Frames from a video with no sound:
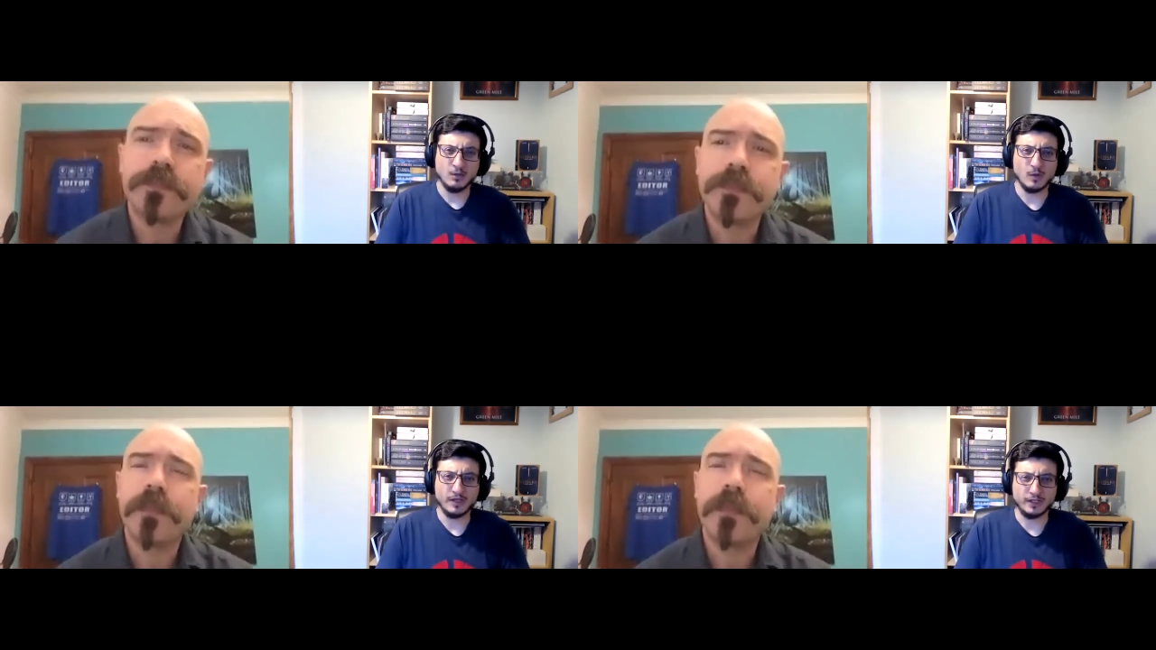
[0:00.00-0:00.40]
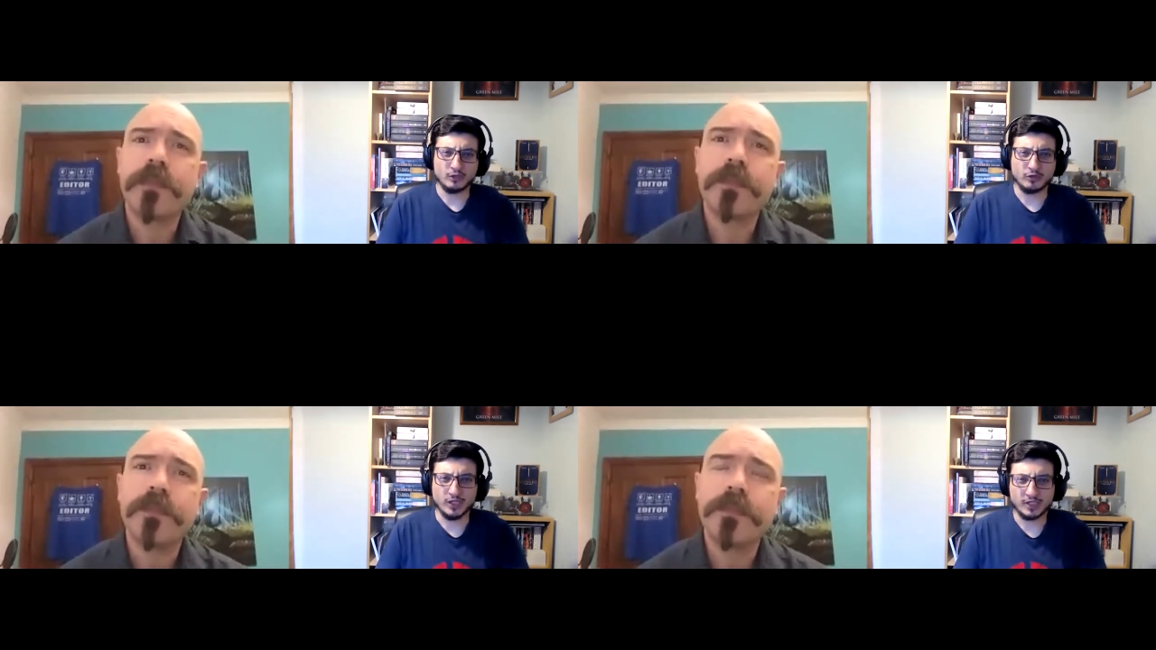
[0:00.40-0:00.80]
Speaker 1: whether you're
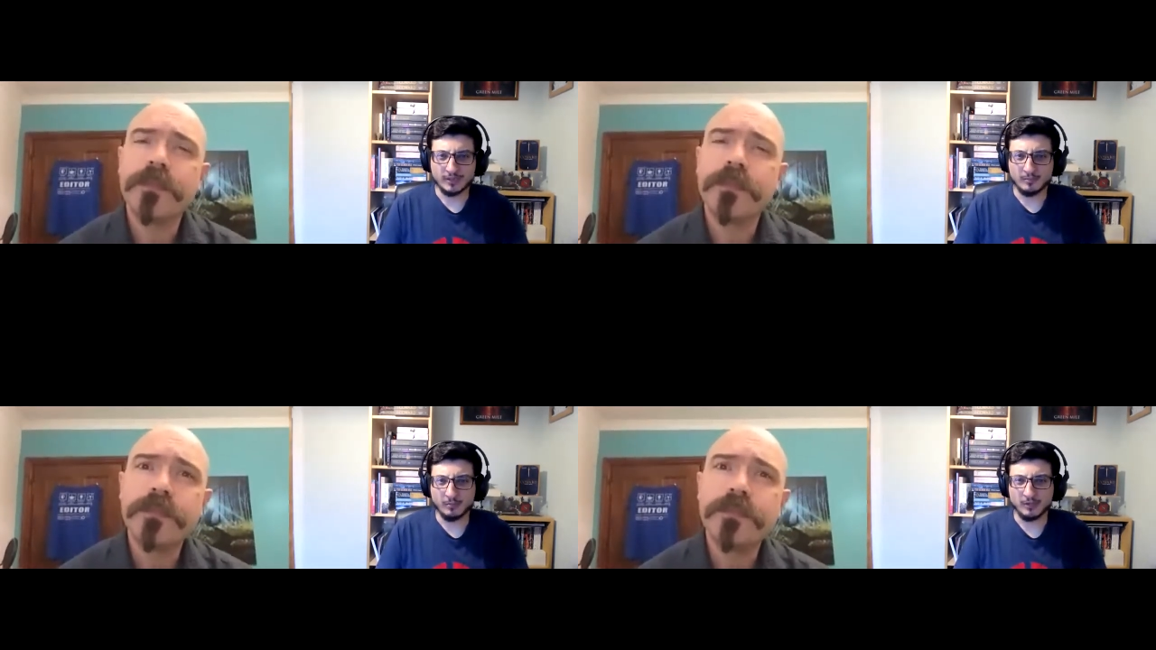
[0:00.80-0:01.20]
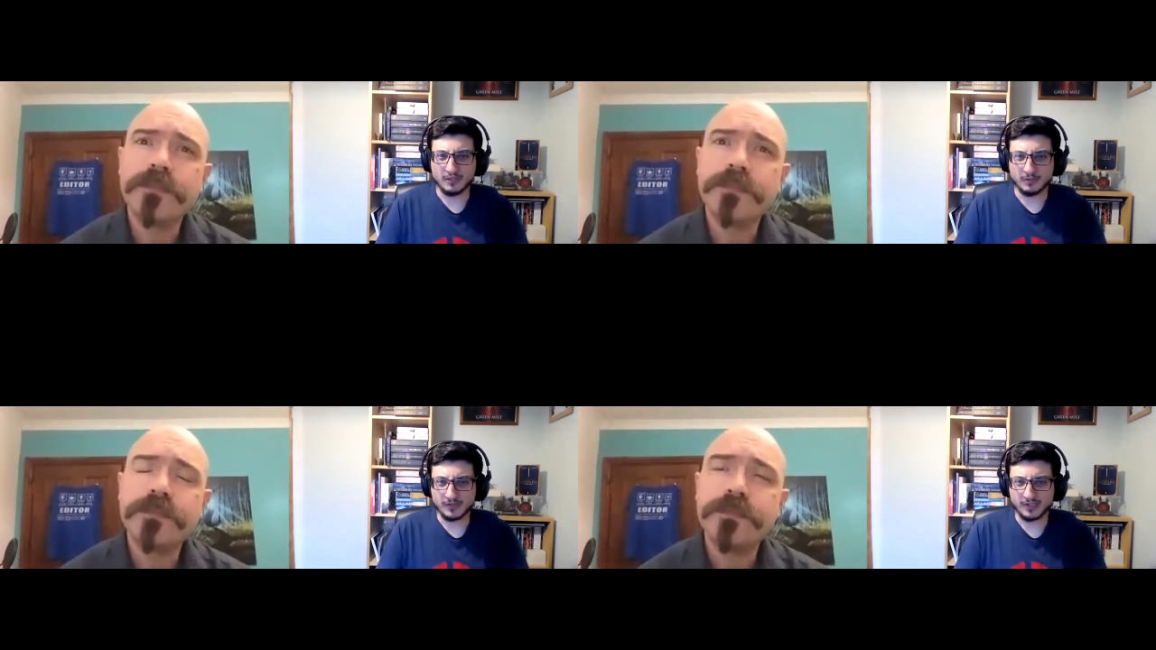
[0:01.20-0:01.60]
traditionally
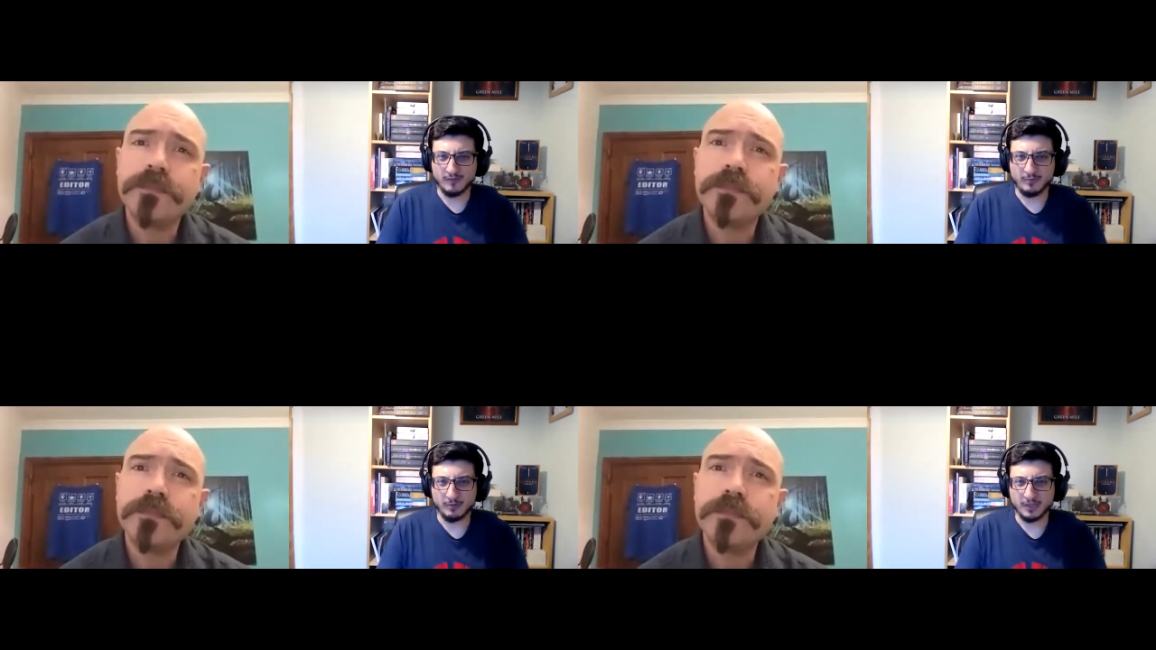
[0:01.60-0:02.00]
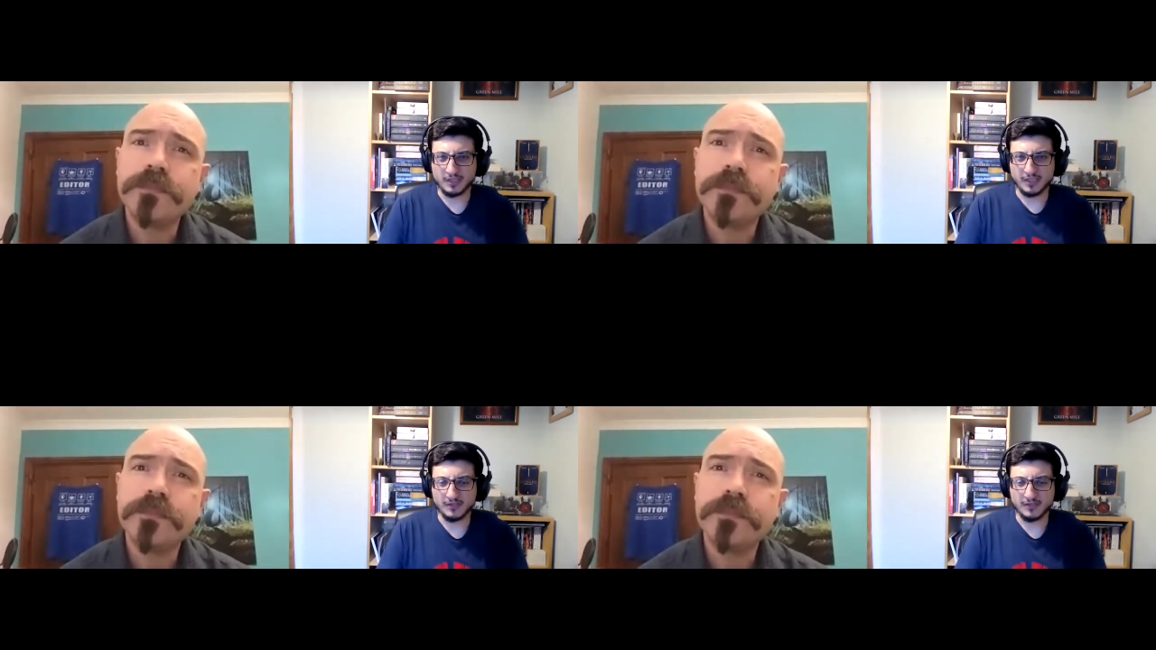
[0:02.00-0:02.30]
published or self published,